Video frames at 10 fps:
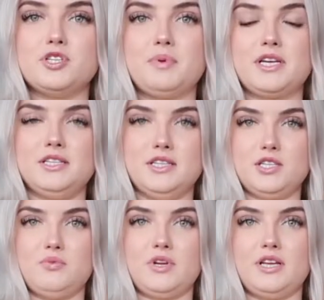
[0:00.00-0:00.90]
just because
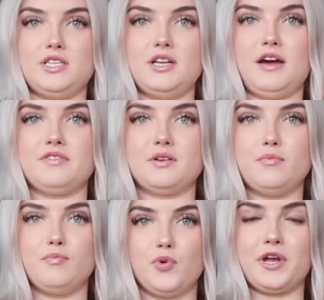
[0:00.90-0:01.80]
this one I did have
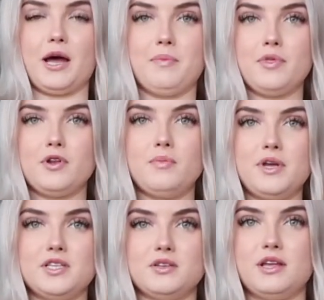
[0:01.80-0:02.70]
to bring up a little
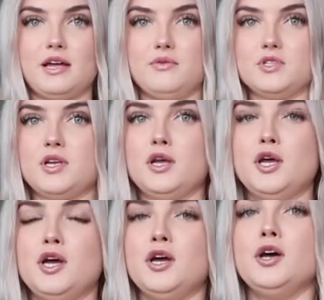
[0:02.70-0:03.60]
bit so that it was
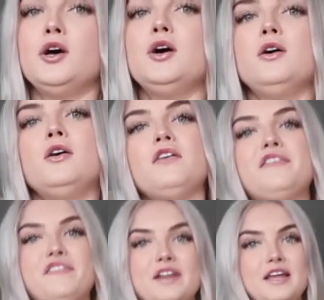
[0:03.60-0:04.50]

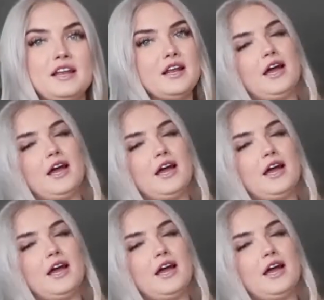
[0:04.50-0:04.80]
fitting